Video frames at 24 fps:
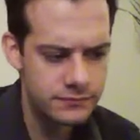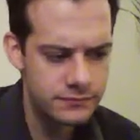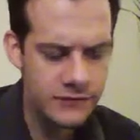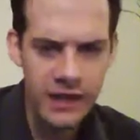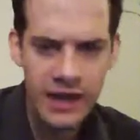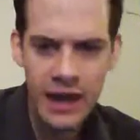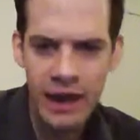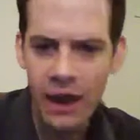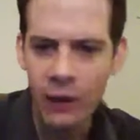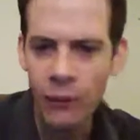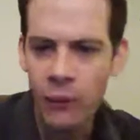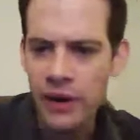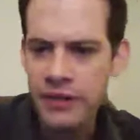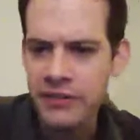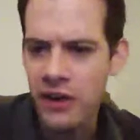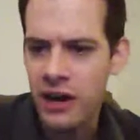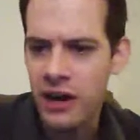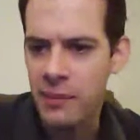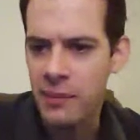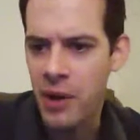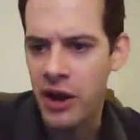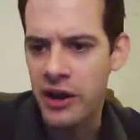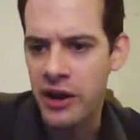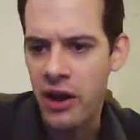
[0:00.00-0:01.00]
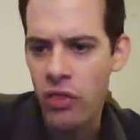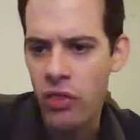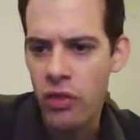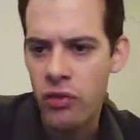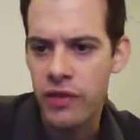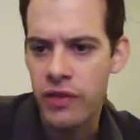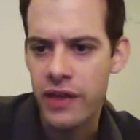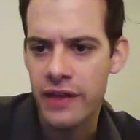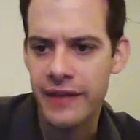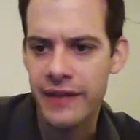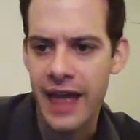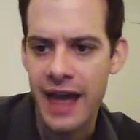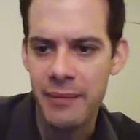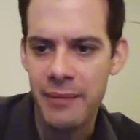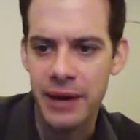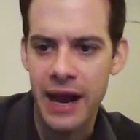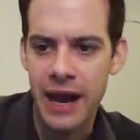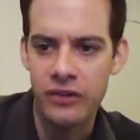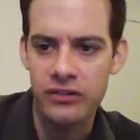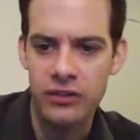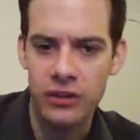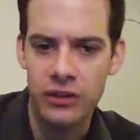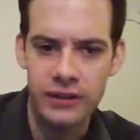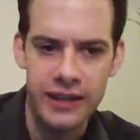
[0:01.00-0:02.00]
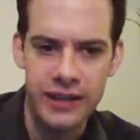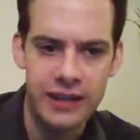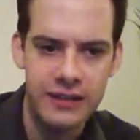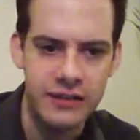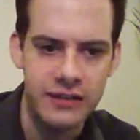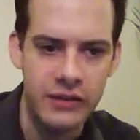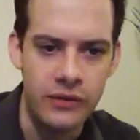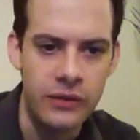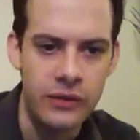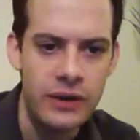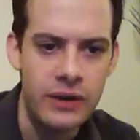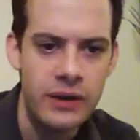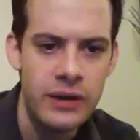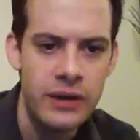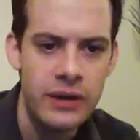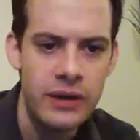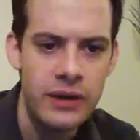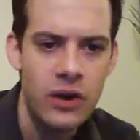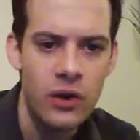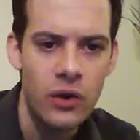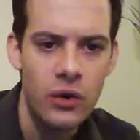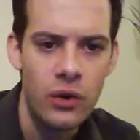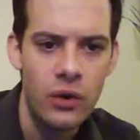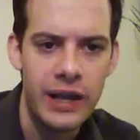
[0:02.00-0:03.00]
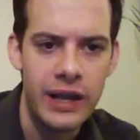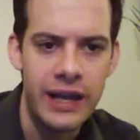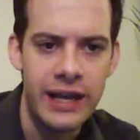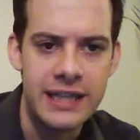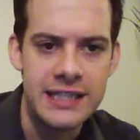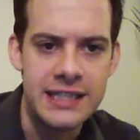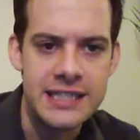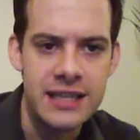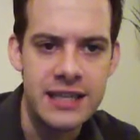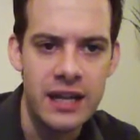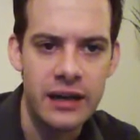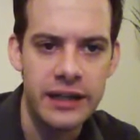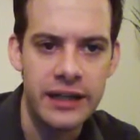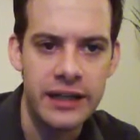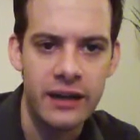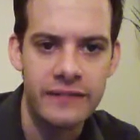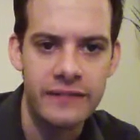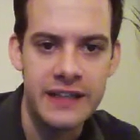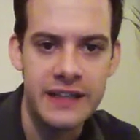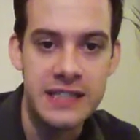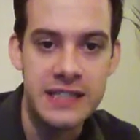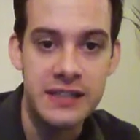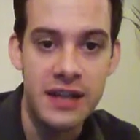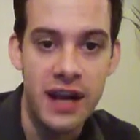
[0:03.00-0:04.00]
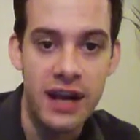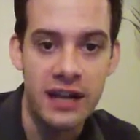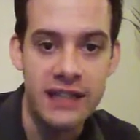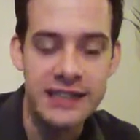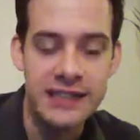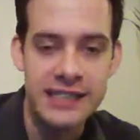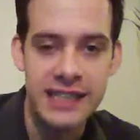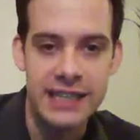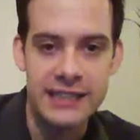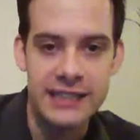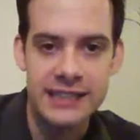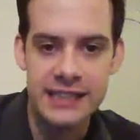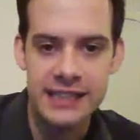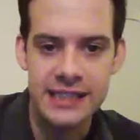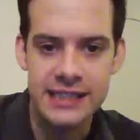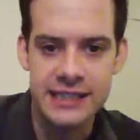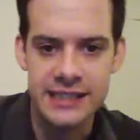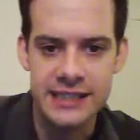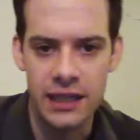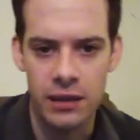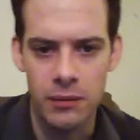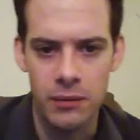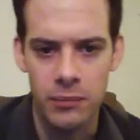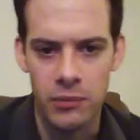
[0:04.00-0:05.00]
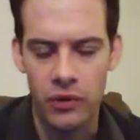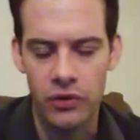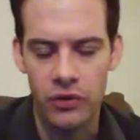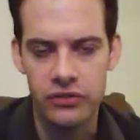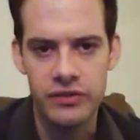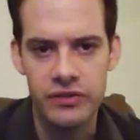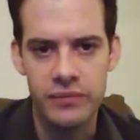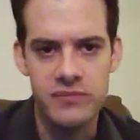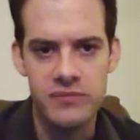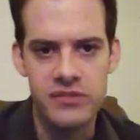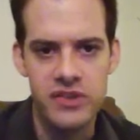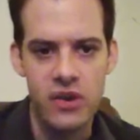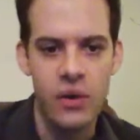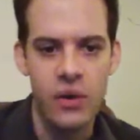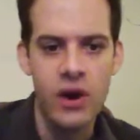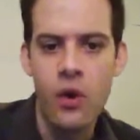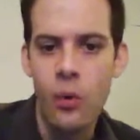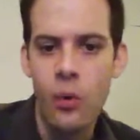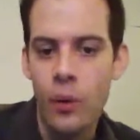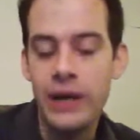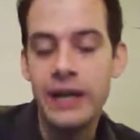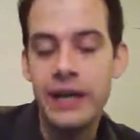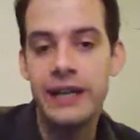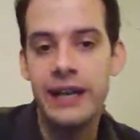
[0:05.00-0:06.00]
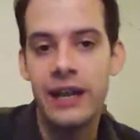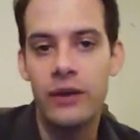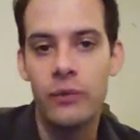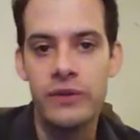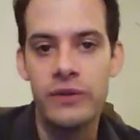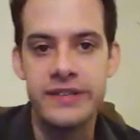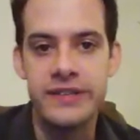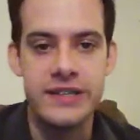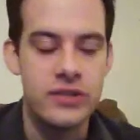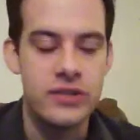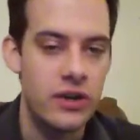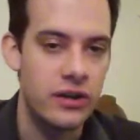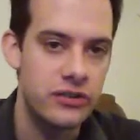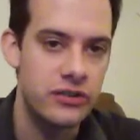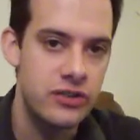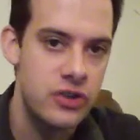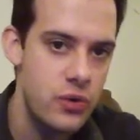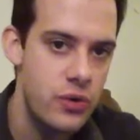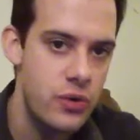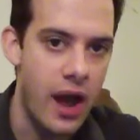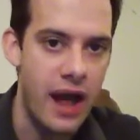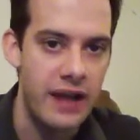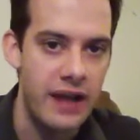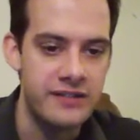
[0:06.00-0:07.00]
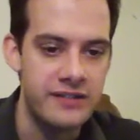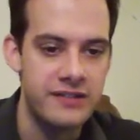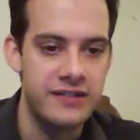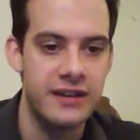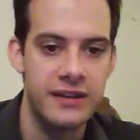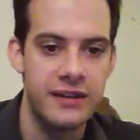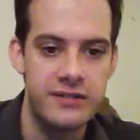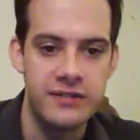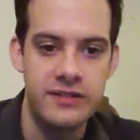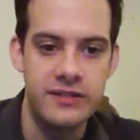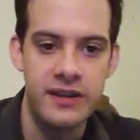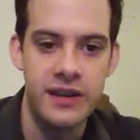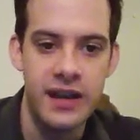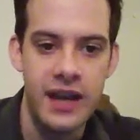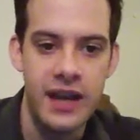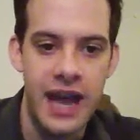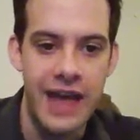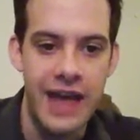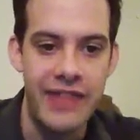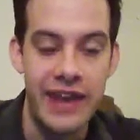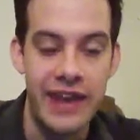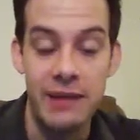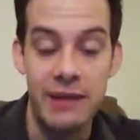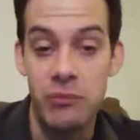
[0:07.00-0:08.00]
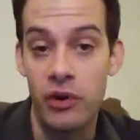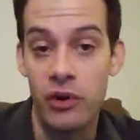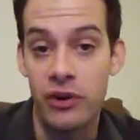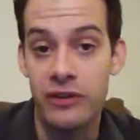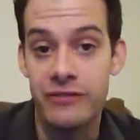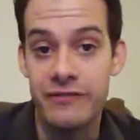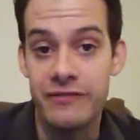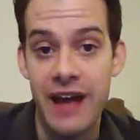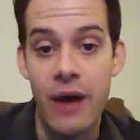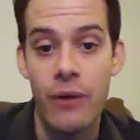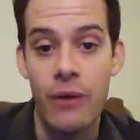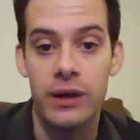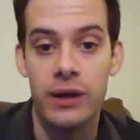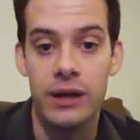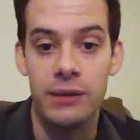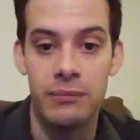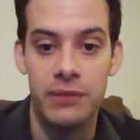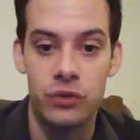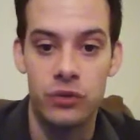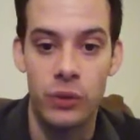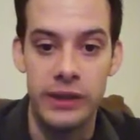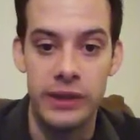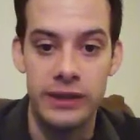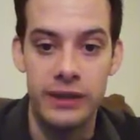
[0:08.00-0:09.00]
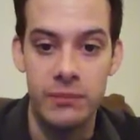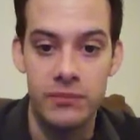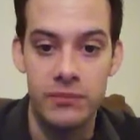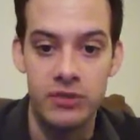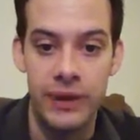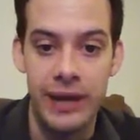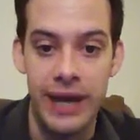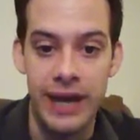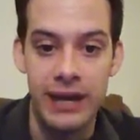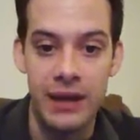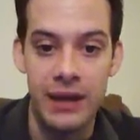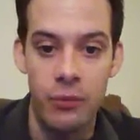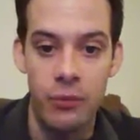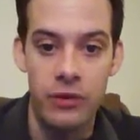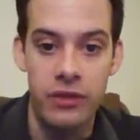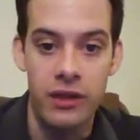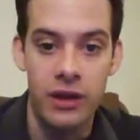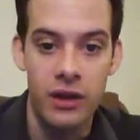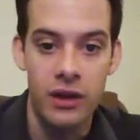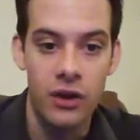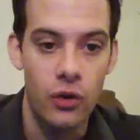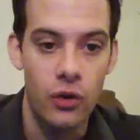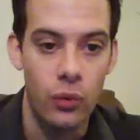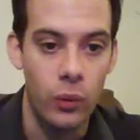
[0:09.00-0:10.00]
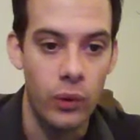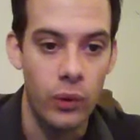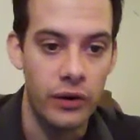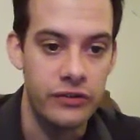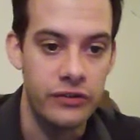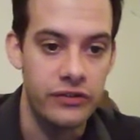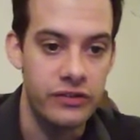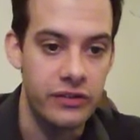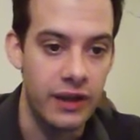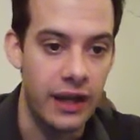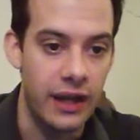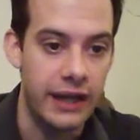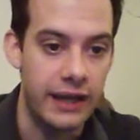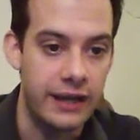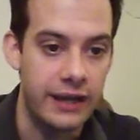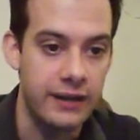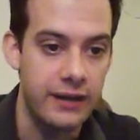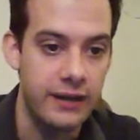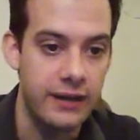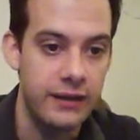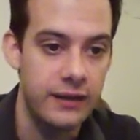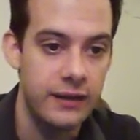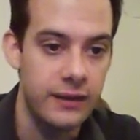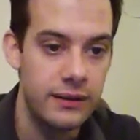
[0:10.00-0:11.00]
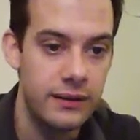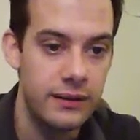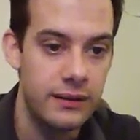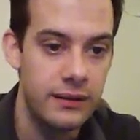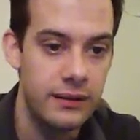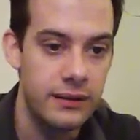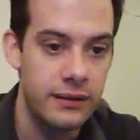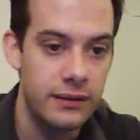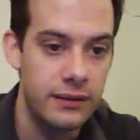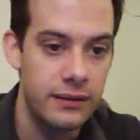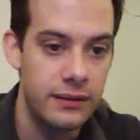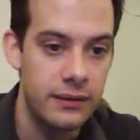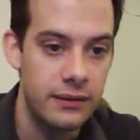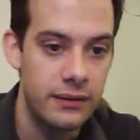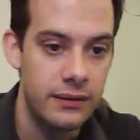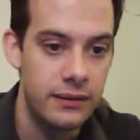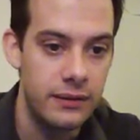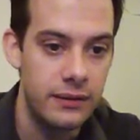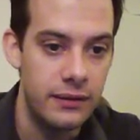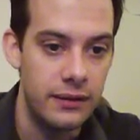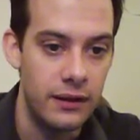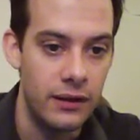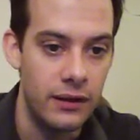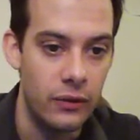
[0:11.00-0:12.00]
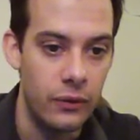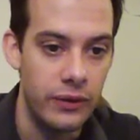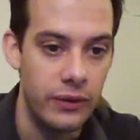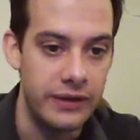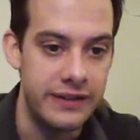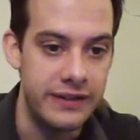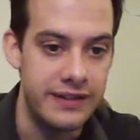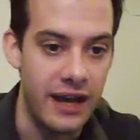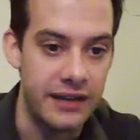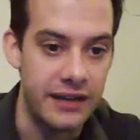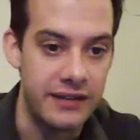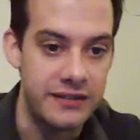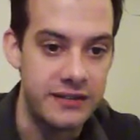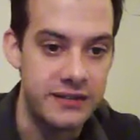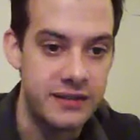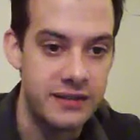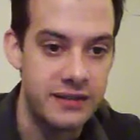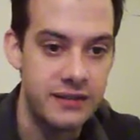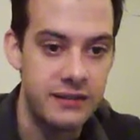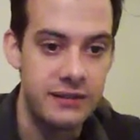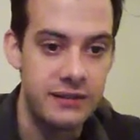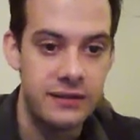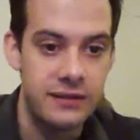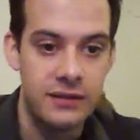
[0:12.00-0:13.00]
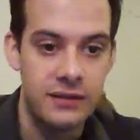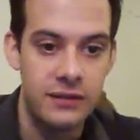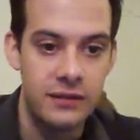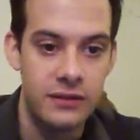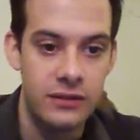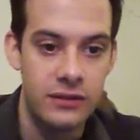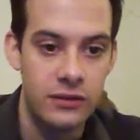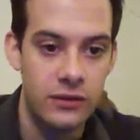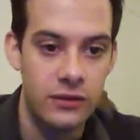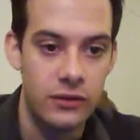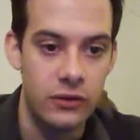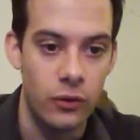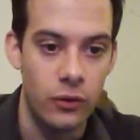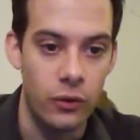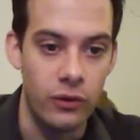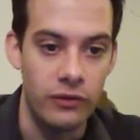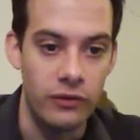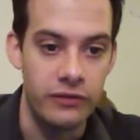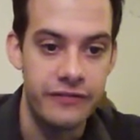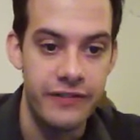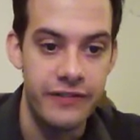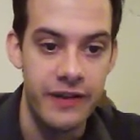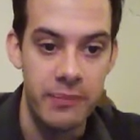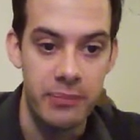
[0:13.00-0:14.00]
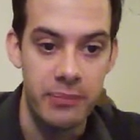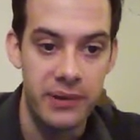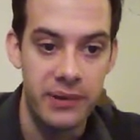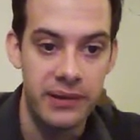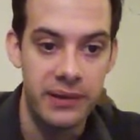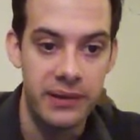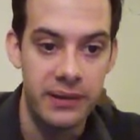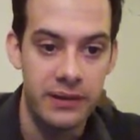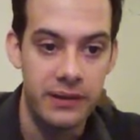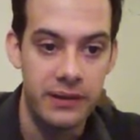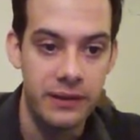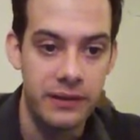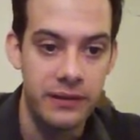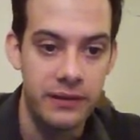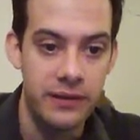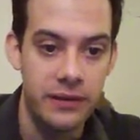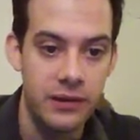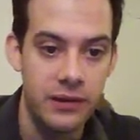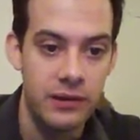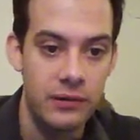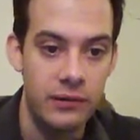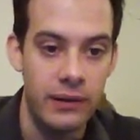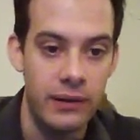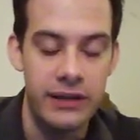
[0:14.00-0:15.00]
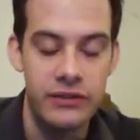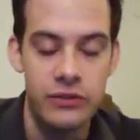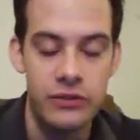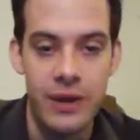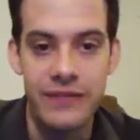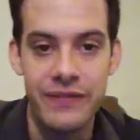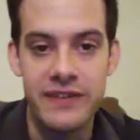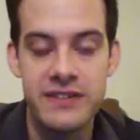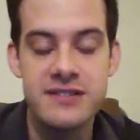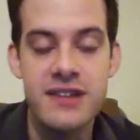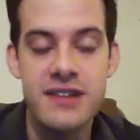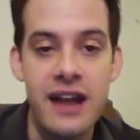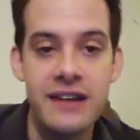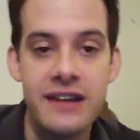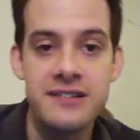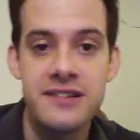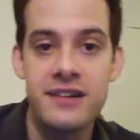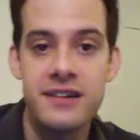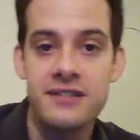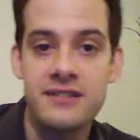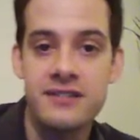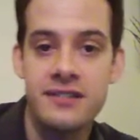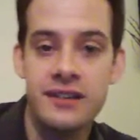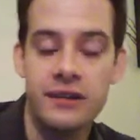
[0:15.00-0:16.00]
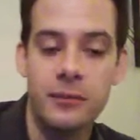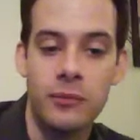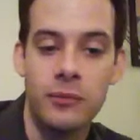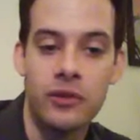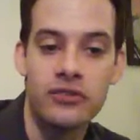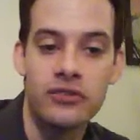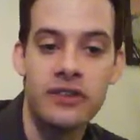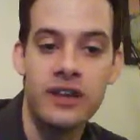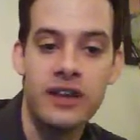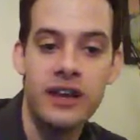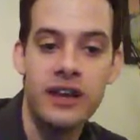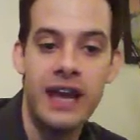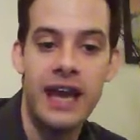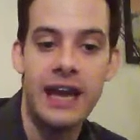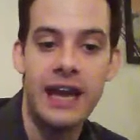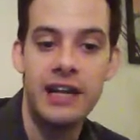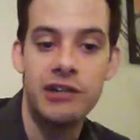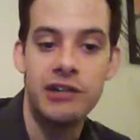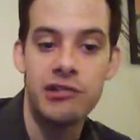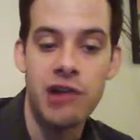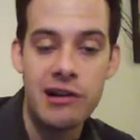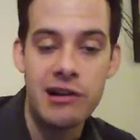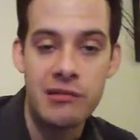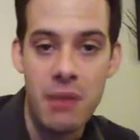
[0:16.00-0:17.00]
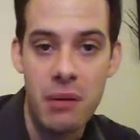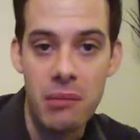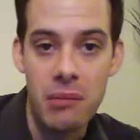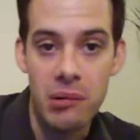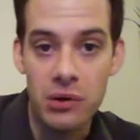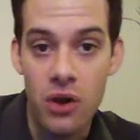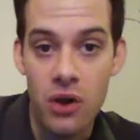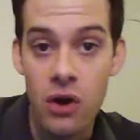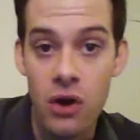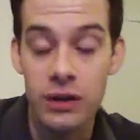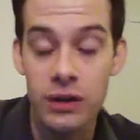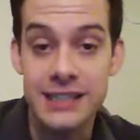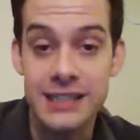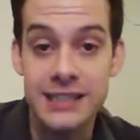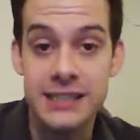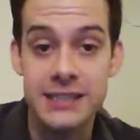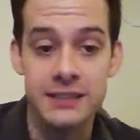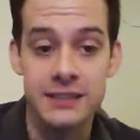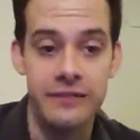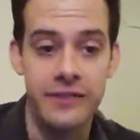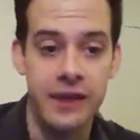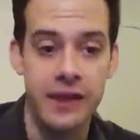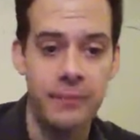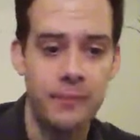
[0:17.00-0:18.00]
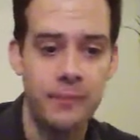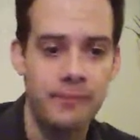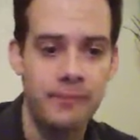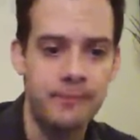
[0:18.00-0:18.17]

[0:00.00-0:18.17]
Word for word: Now, I want to talk about another thing that Ebbinghaus looked into in his study of these nonsense syllables. So, what he did was he took two consonants and then he put a vowel in between them. So, he'd end up with words like, you know, dut or fip, right? So he had these nonsense syllables, and he tried to remember long lists of them.